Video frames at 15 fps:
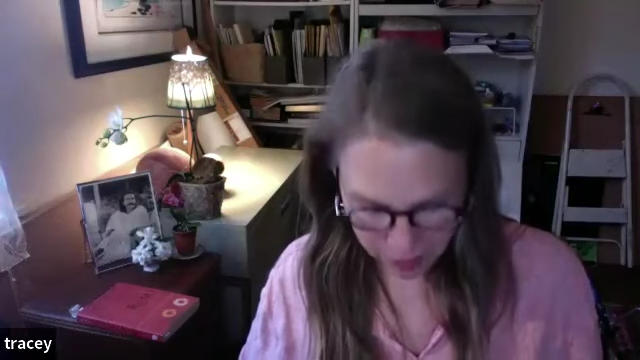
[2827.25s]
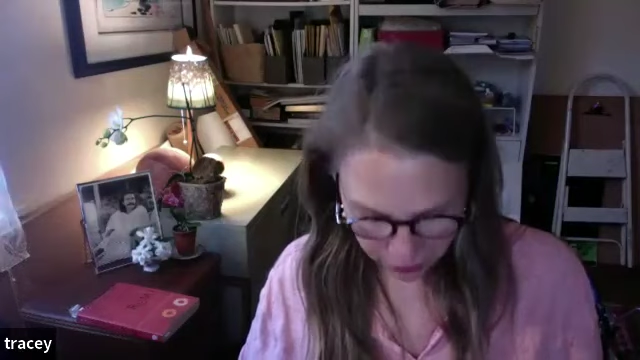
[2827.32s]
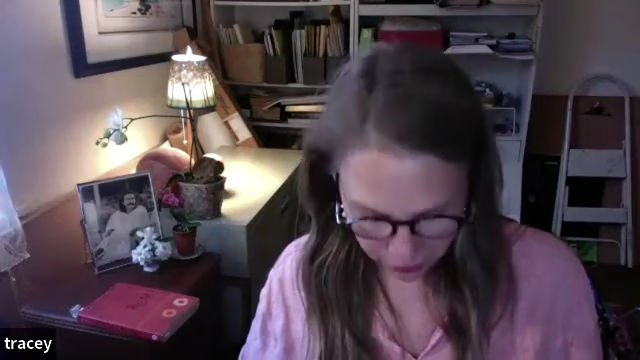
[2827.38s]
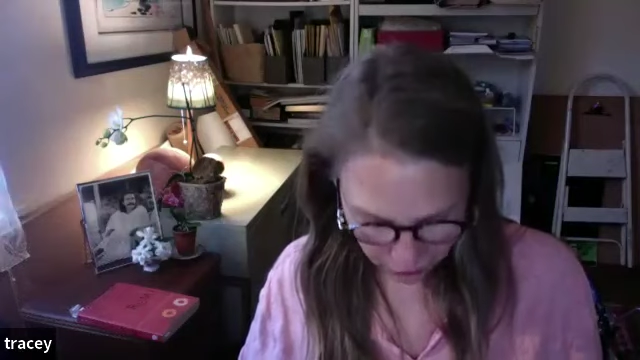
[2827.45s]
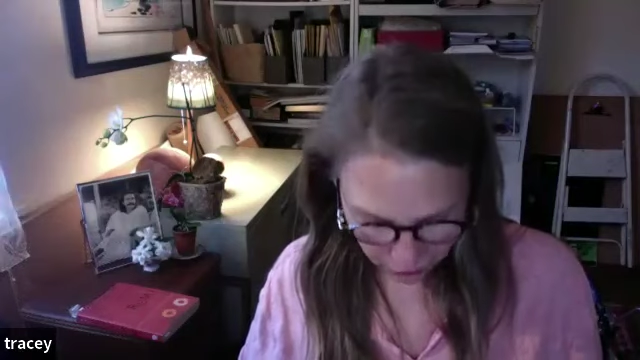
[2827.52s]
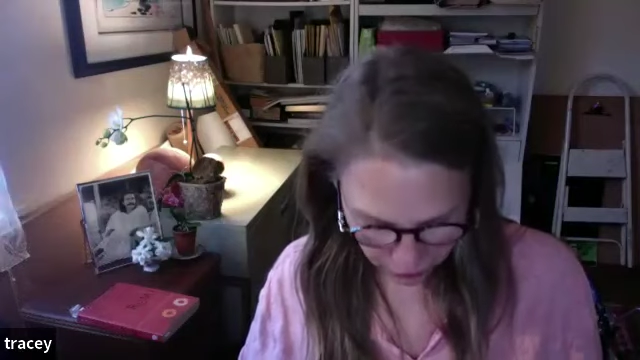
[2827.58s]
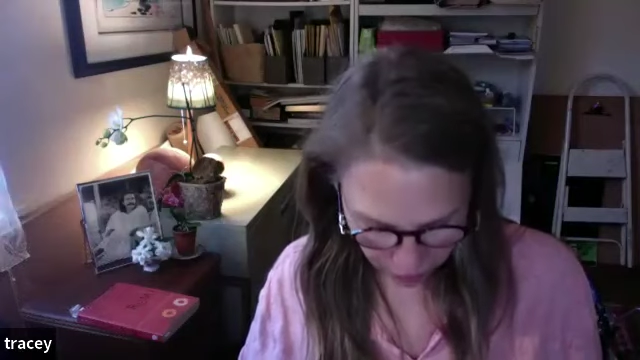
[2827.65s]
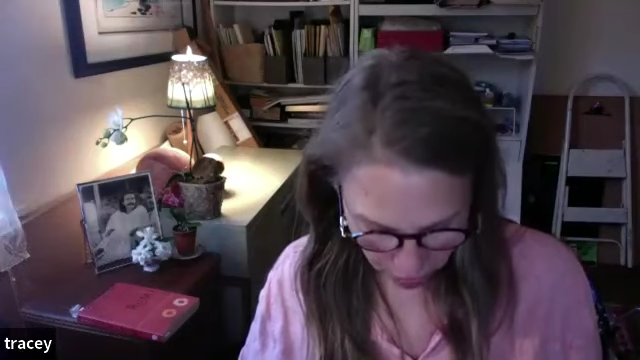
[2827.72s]

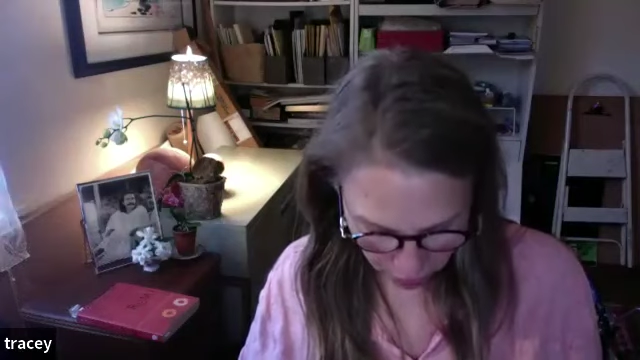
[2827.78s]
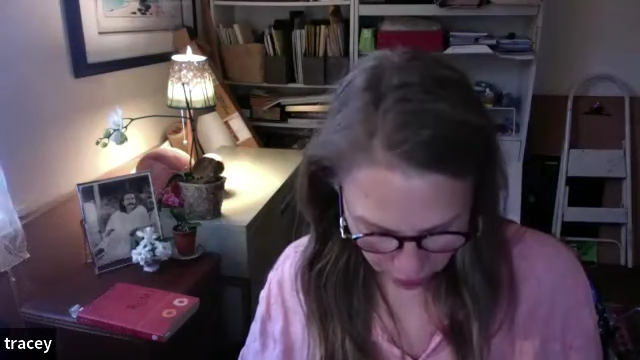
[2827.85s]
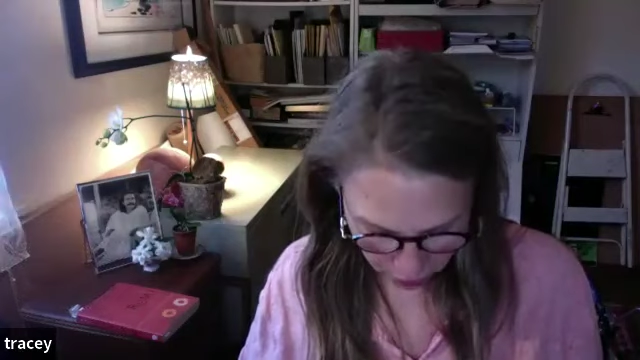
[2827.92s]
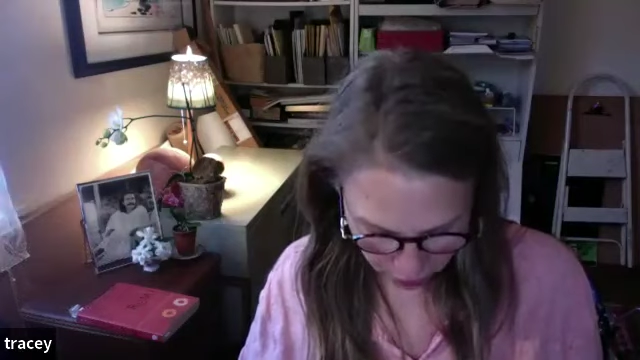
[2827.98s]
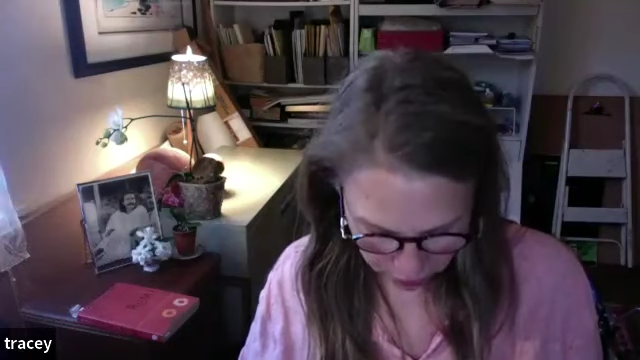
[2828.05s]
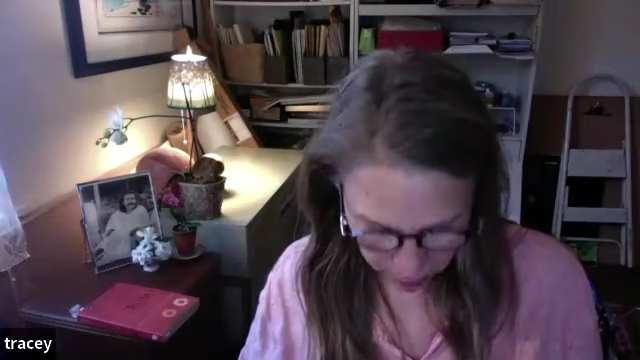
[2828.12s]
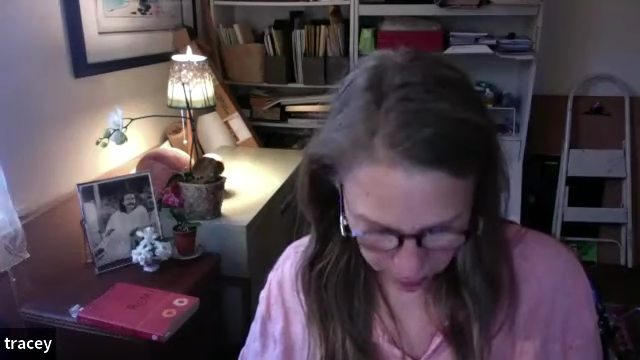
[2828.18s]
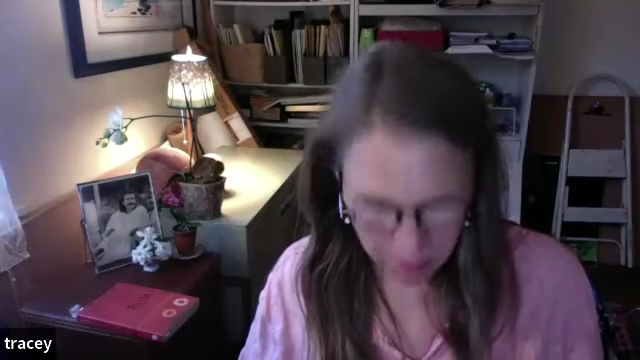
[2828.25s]

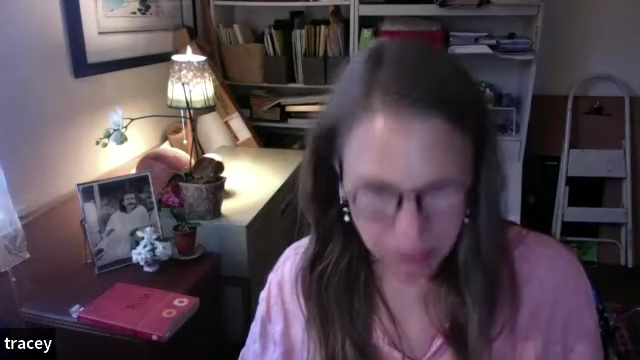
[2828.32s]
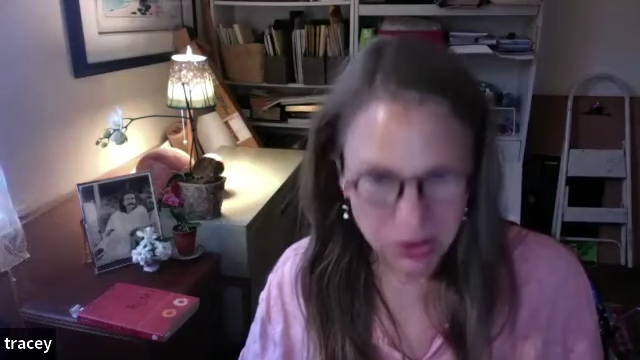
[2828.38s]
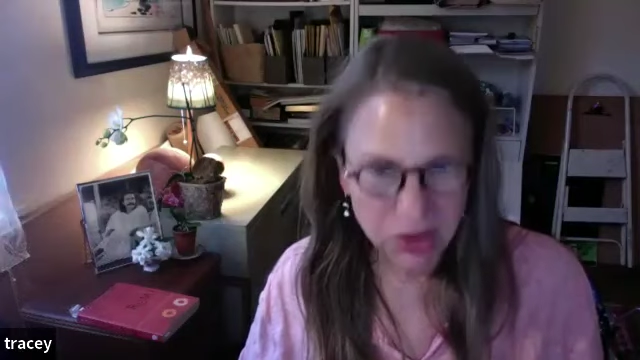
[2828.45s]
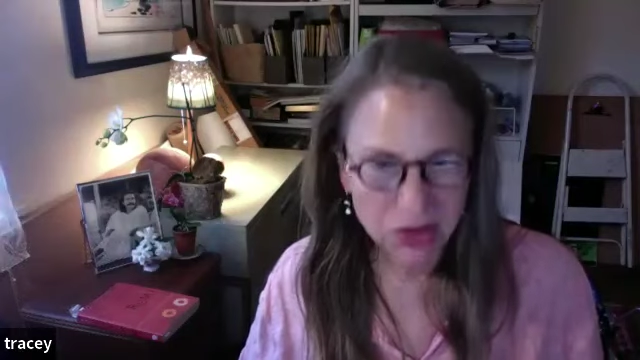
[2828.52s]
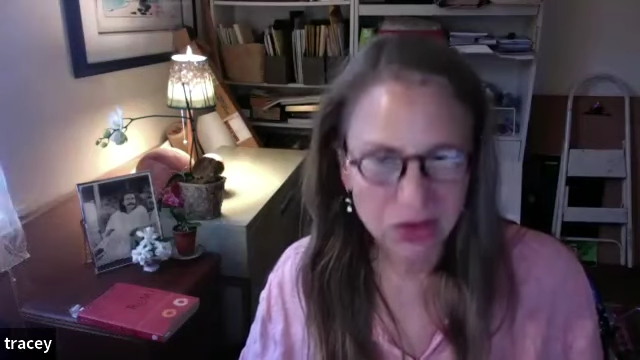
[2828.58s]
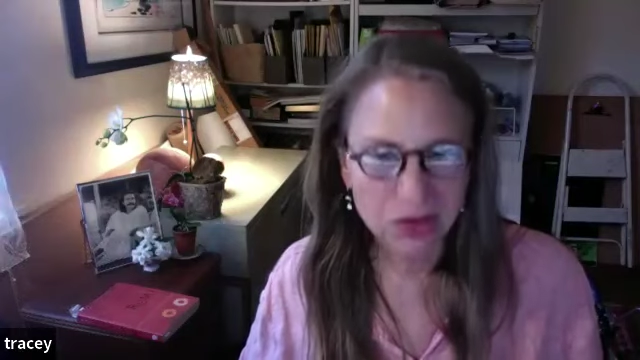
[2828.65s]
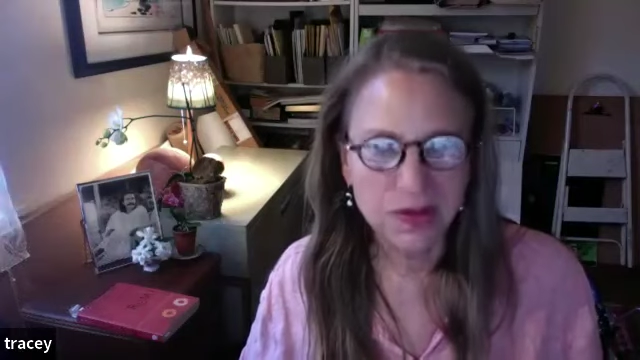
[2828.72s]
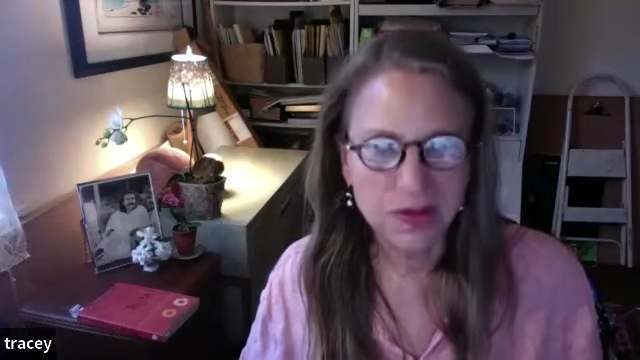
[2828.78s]
So I'm sure